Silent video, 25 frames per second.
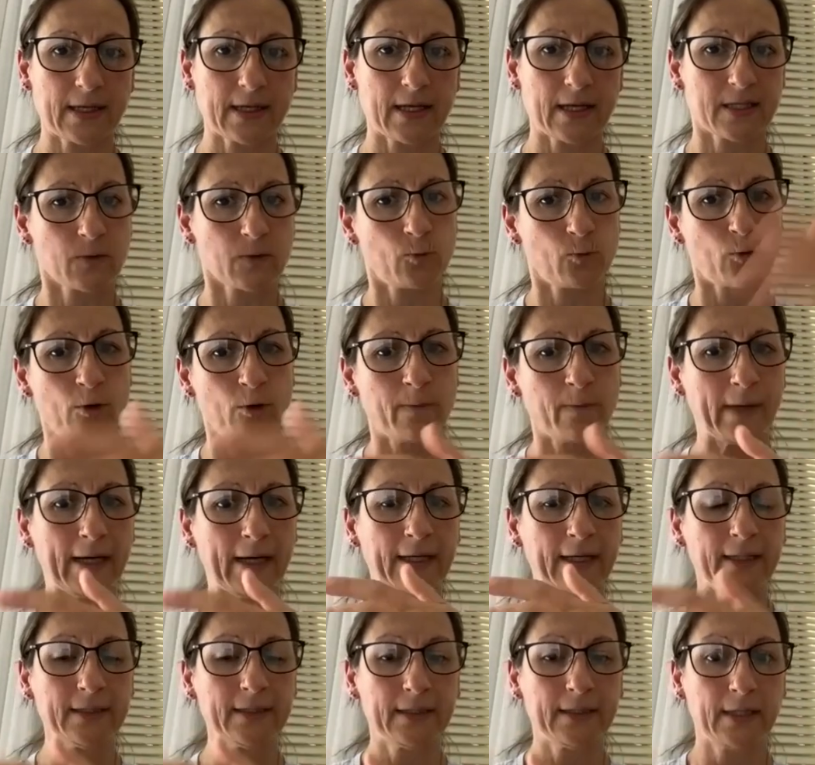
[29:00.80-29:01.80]
gets
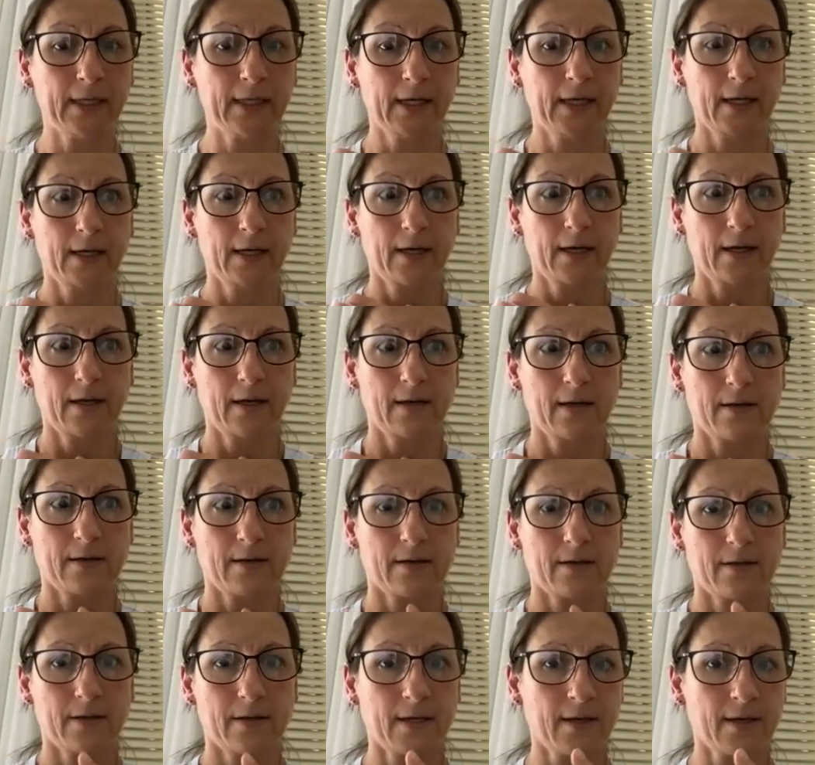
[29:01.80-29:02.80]
warmer,
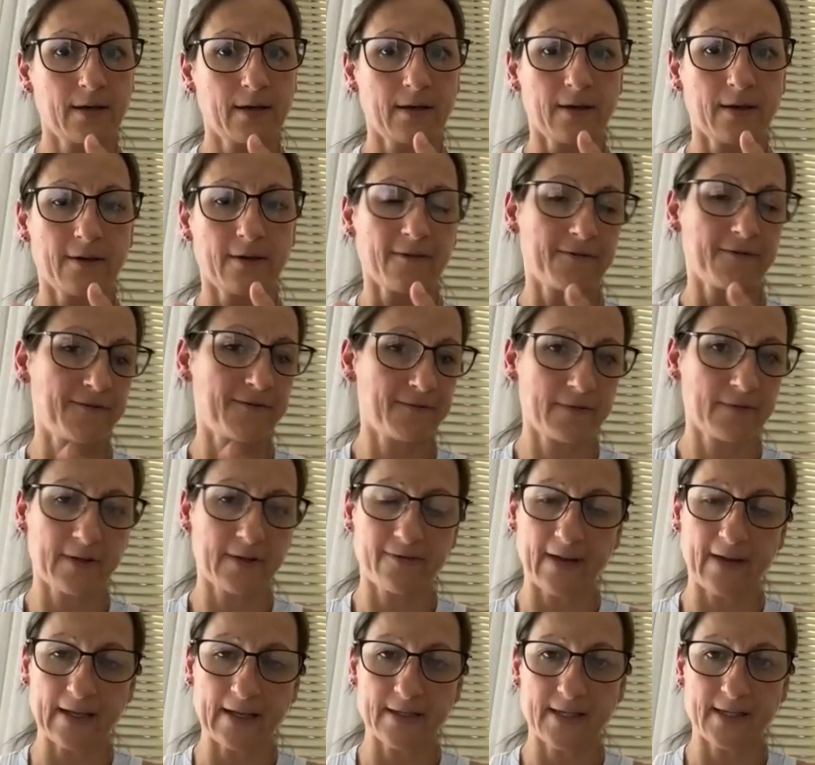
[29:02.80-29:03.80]
the
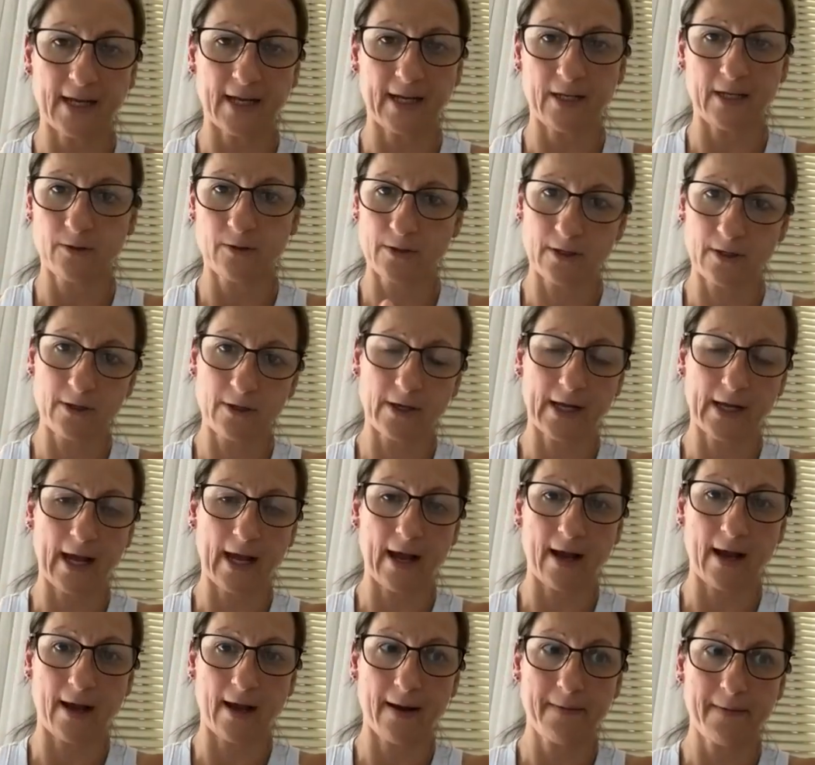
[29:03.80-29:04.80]
fat and seedy or the low
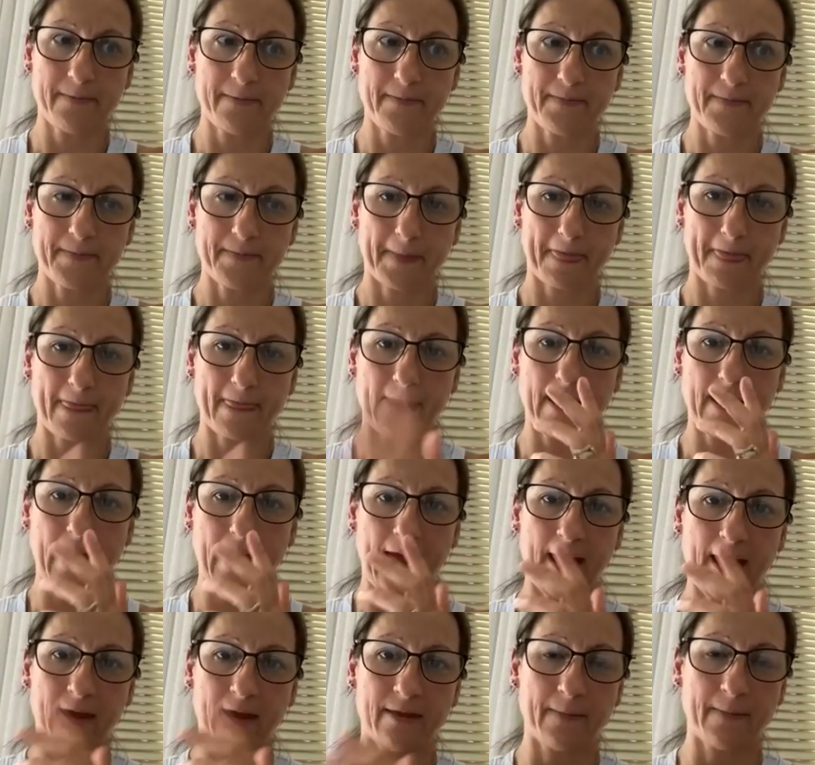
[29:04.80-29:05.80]
carb
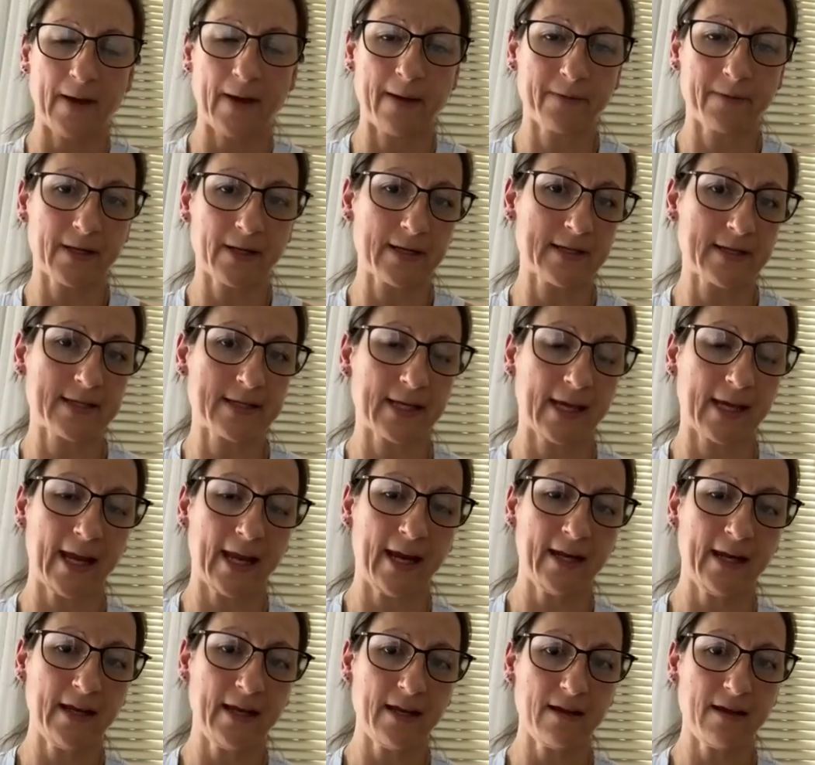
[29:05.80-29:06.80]
and the pumpkin and
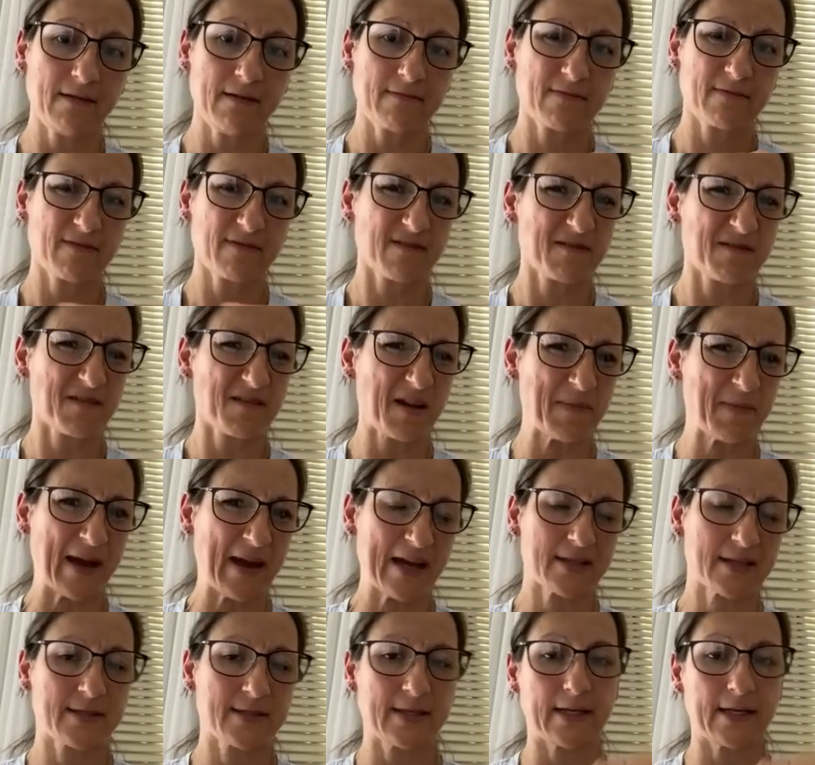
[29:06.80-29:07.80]
zucchini,
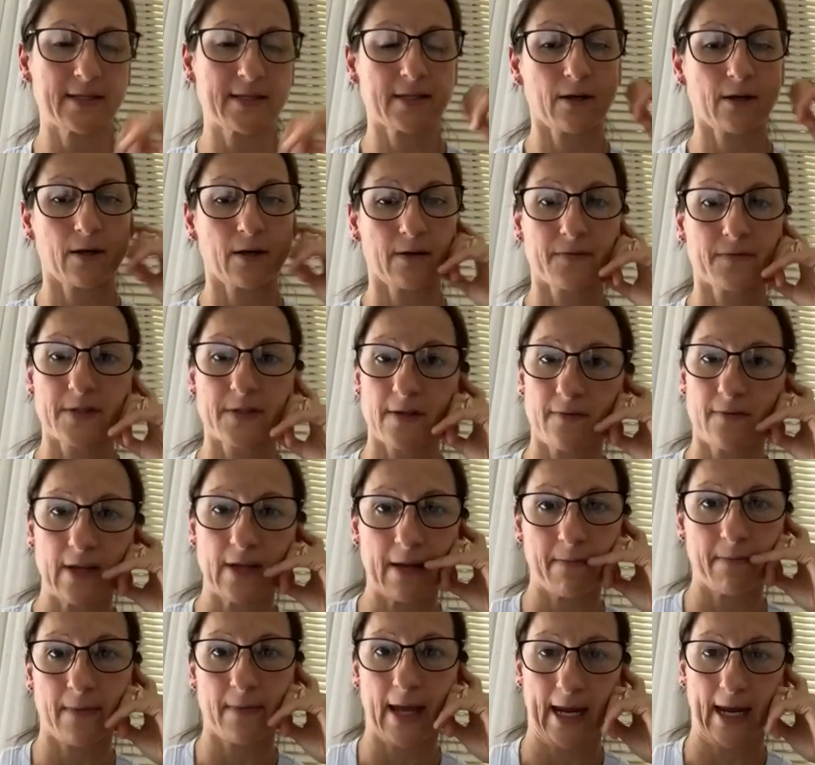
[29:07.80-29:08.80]
about 6 loaves of
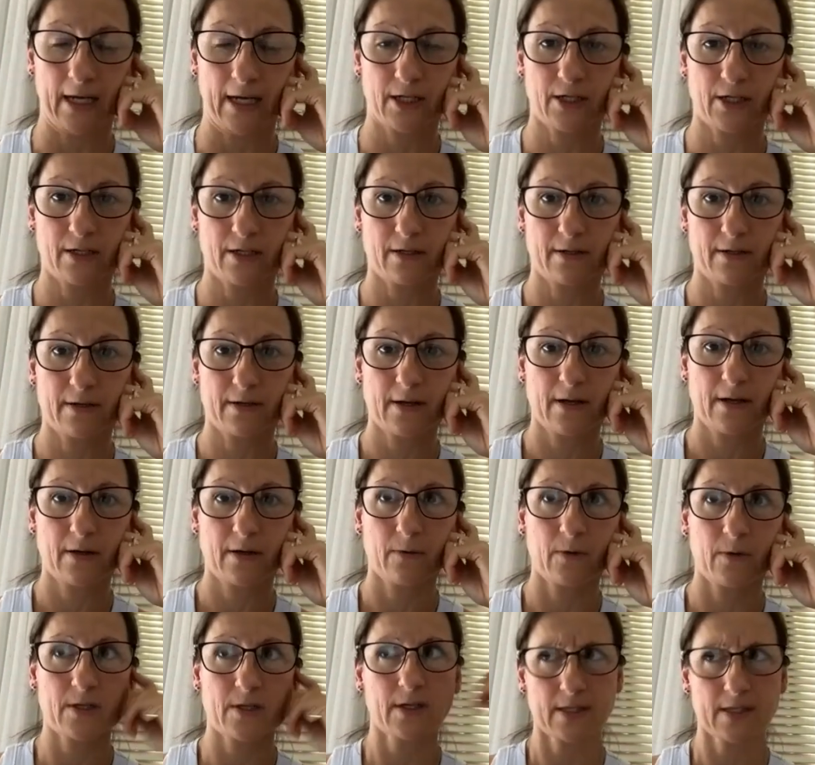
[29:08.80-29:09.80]
them each,
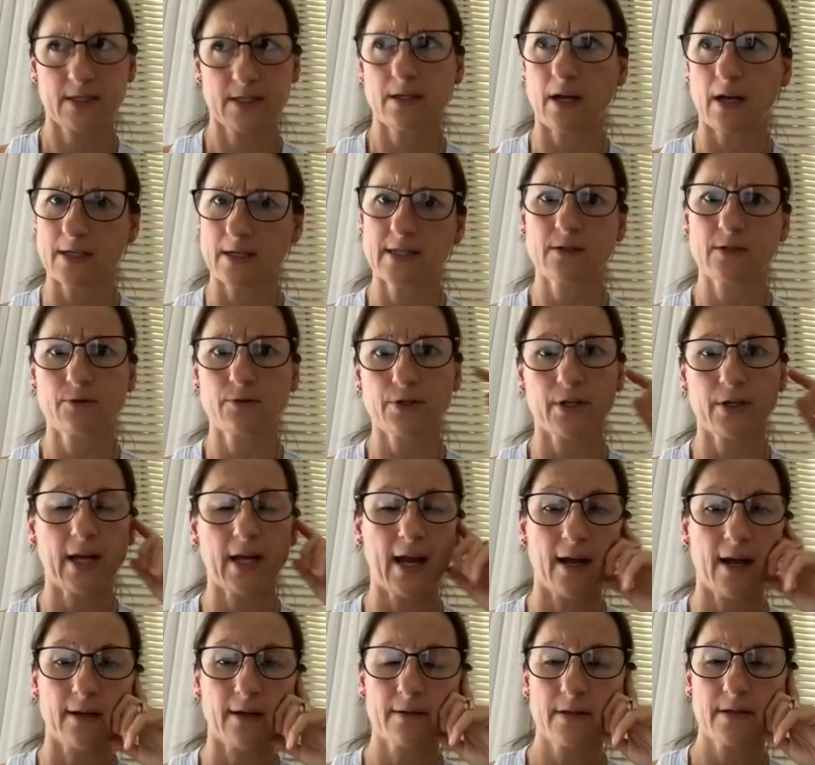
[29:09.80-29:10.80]
which I still do
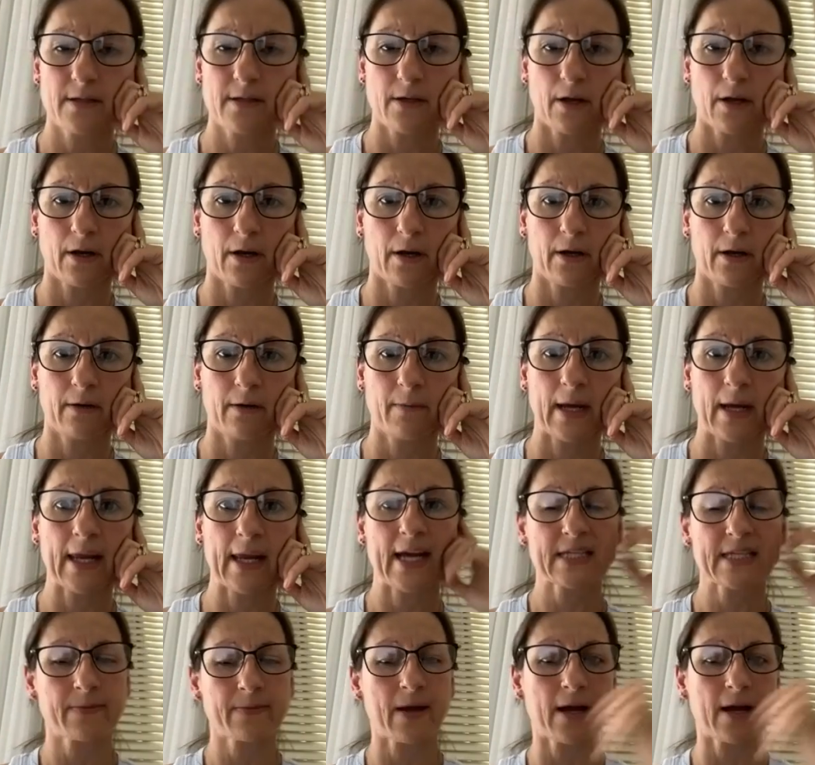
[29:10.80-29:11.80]
now. So my
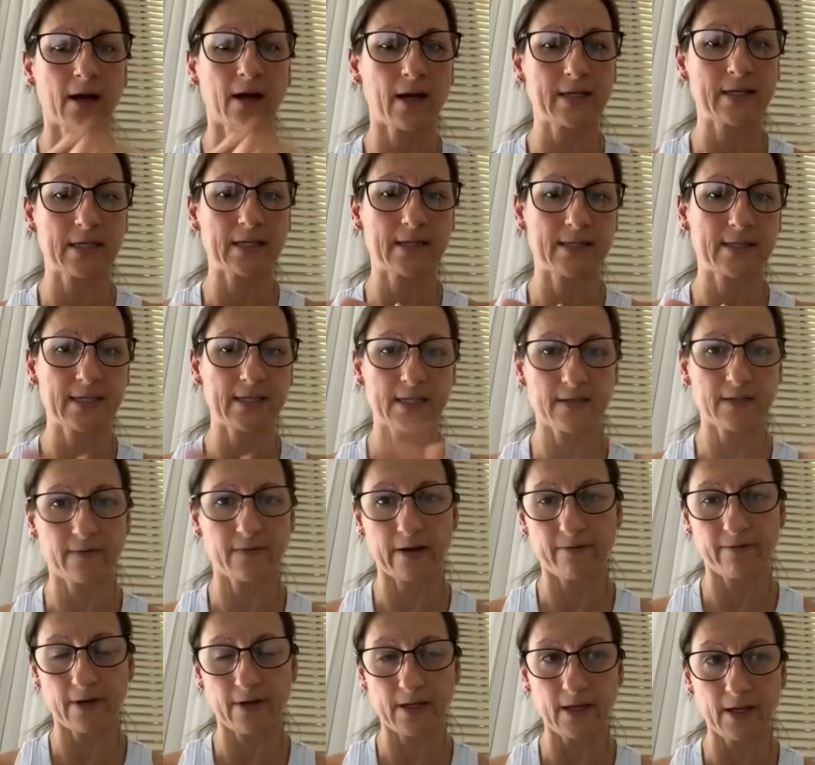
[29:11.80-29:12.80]
last market, I did 6 of
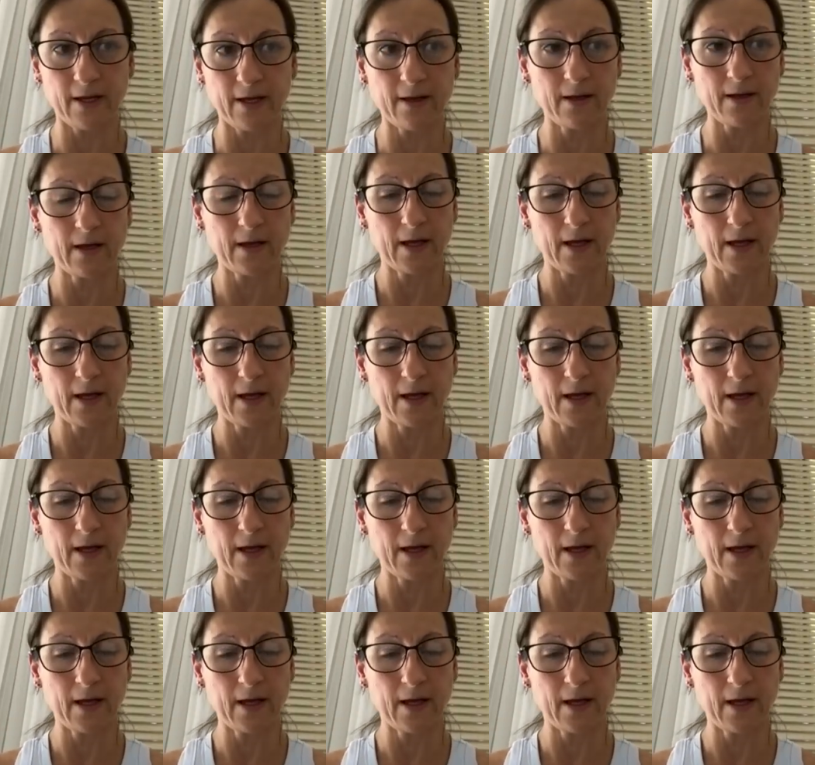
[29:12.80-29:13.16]
everything.